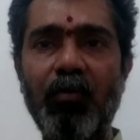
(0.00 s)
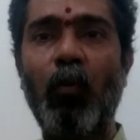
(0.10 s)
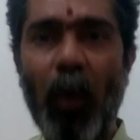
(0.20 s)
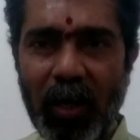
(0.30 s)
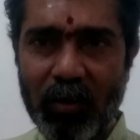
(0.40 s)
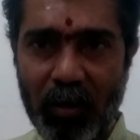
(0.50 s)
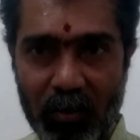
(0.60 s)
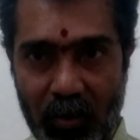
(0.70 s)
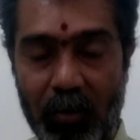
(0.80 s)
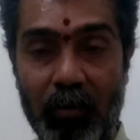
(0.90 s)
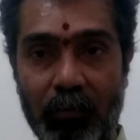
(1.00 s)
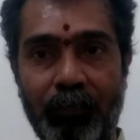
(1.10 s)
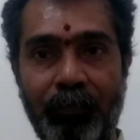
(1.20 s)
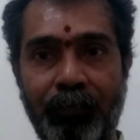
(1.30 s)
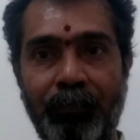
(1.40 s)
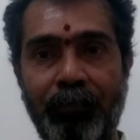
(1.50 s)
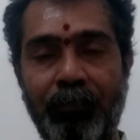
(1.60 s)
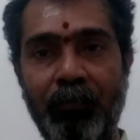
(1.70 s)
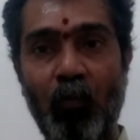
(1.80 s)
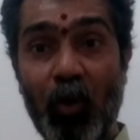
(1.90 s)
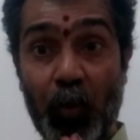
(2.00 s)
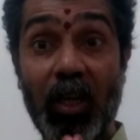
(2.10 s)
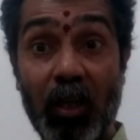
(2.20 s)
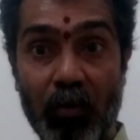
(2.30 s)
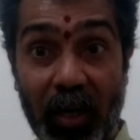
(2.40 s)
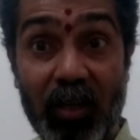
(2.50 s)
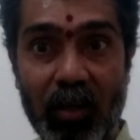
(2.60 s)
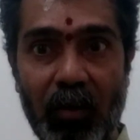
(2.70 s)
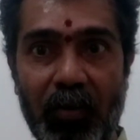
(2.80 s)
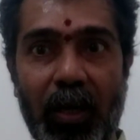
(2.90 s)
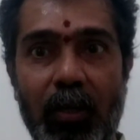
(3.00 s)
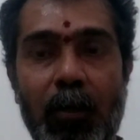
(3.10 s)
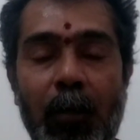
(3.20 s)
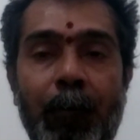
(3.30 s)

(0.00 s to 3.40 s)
of the qualities here, which we need to identify it.